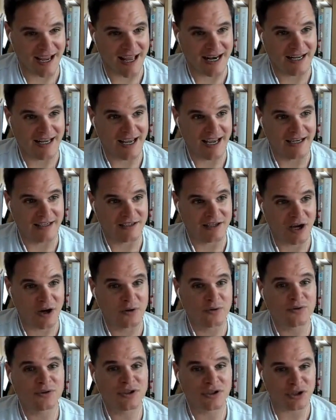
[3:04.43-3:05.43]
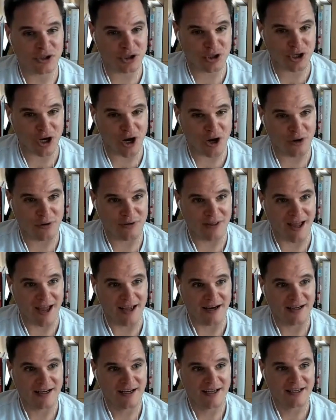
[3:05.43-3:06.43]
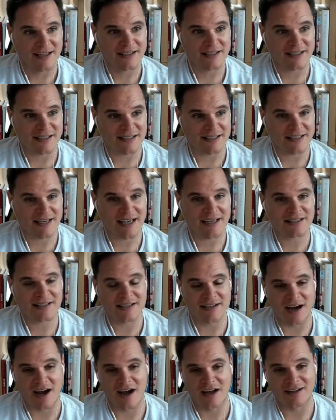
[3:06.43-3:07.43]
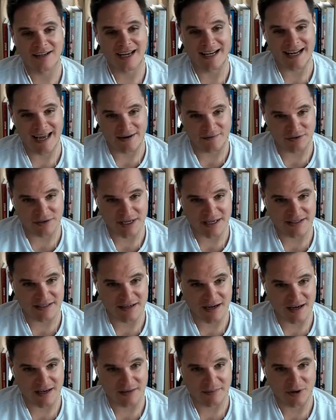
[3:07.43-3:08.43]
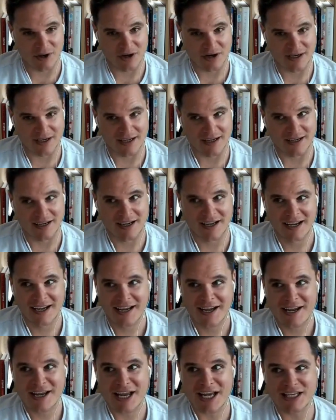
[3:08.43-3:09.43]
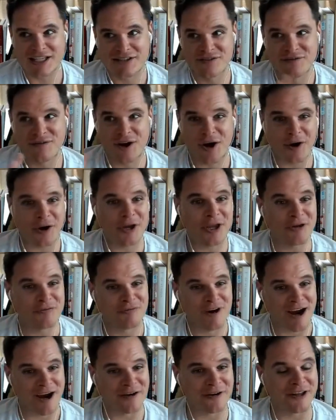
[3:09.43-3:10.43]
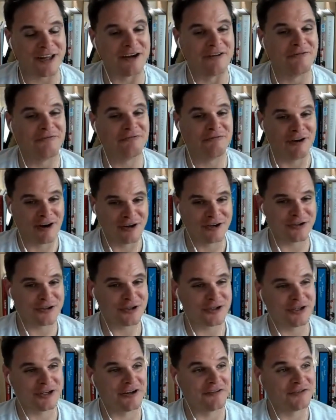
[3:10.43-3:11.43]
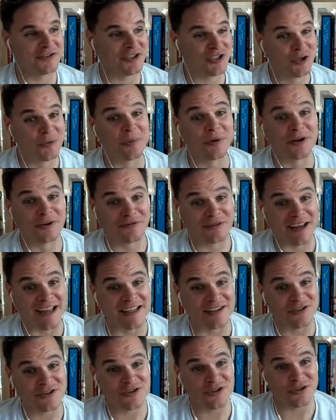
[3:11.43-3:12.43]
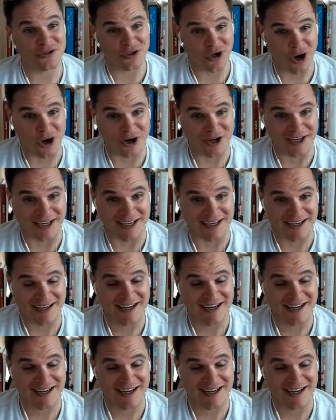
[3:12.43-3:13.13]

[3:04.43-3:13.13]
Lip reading: And it goes to show that success in online advertising, online marketing is very rarely a function of super advanced targeting.